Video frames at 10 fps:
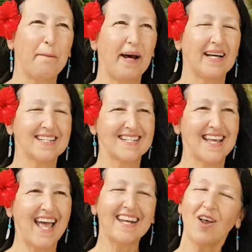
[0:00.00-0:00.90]
But,
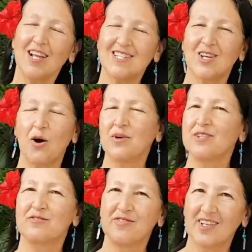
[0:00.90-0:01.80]
and not to go
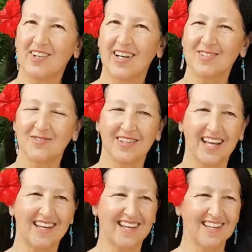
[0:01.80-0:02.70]
into fear, I don't
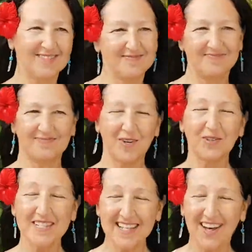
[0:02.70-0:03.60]
like
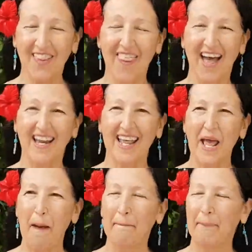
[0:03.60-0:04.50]
focusing on that,
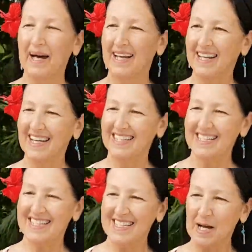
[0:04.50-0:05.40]
but
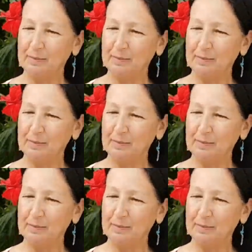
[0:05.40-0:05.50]
it's,